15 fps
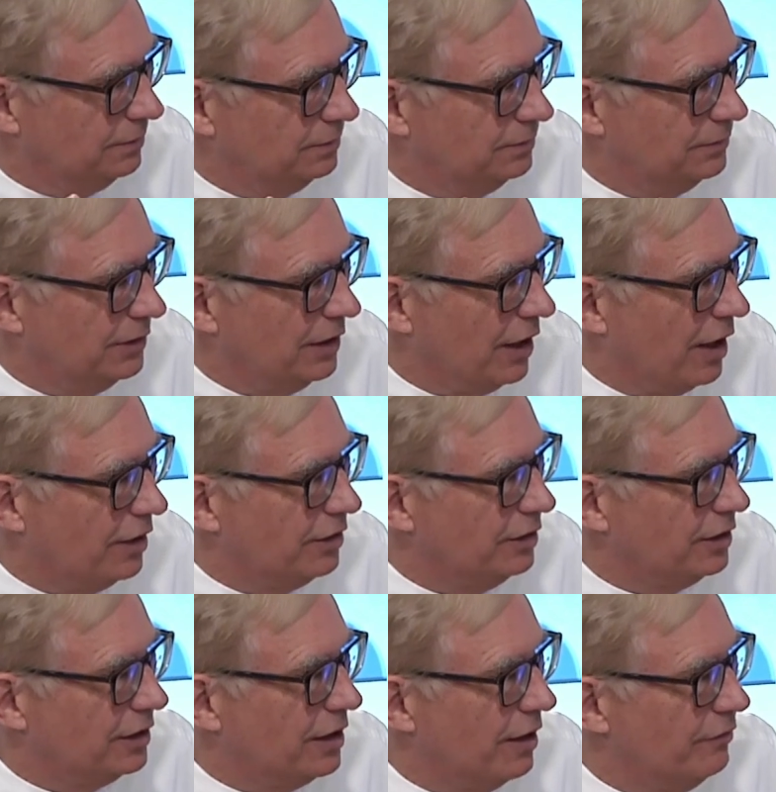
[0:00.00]
the Ark of
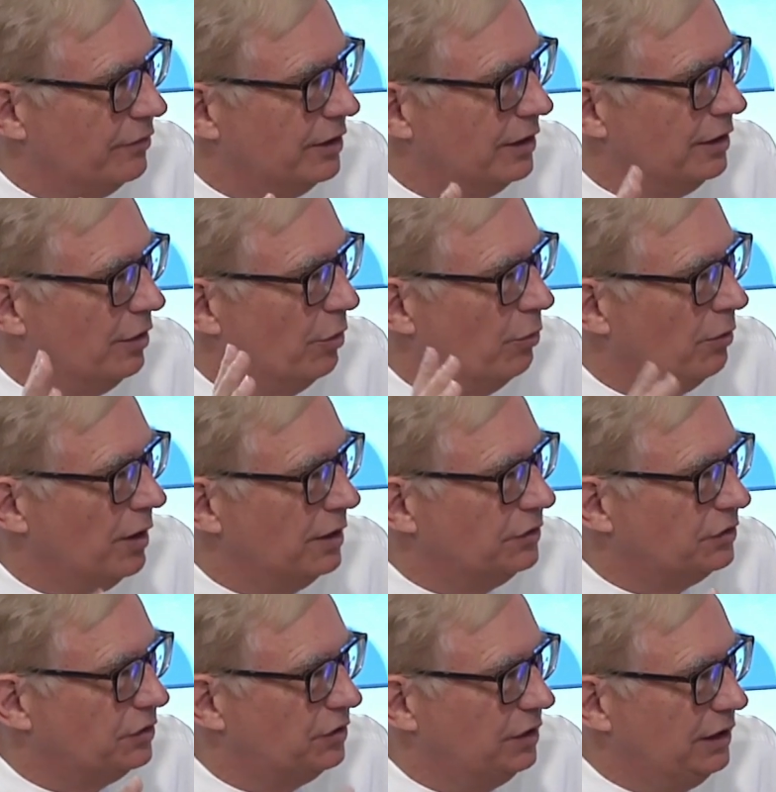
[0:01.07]
the Covenant
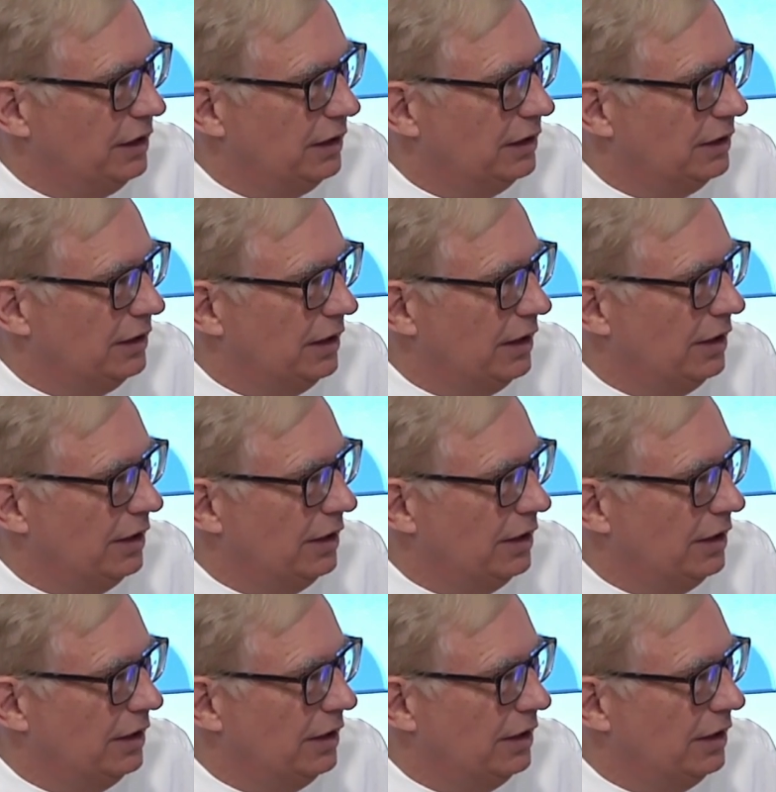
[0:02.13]
was seen,